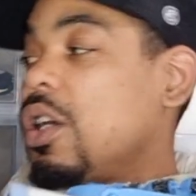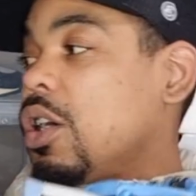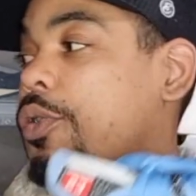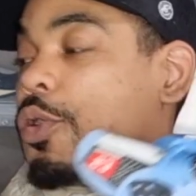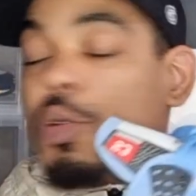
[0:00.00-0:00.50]

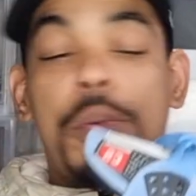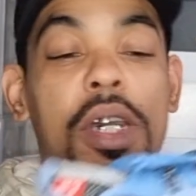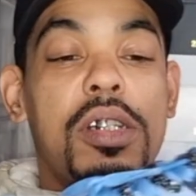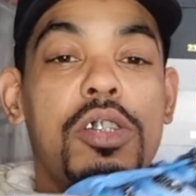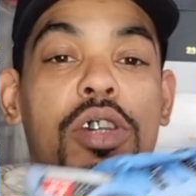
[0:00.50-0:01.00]
A few
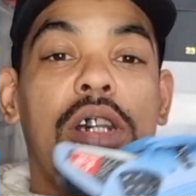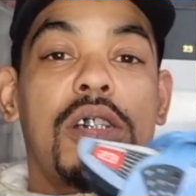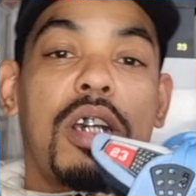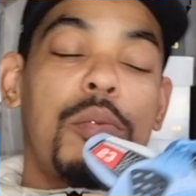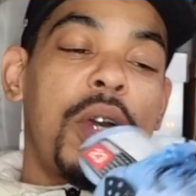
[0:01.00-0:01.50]
pairs of trainers
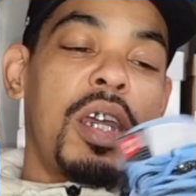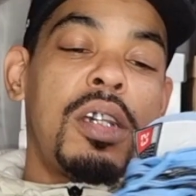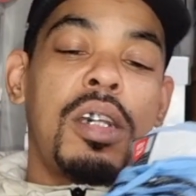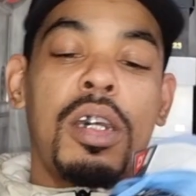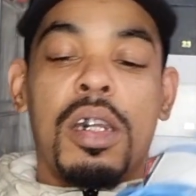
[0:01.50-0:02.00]
come out in
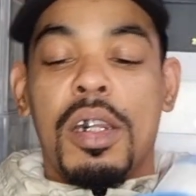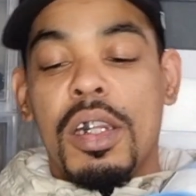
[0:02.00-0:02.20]
the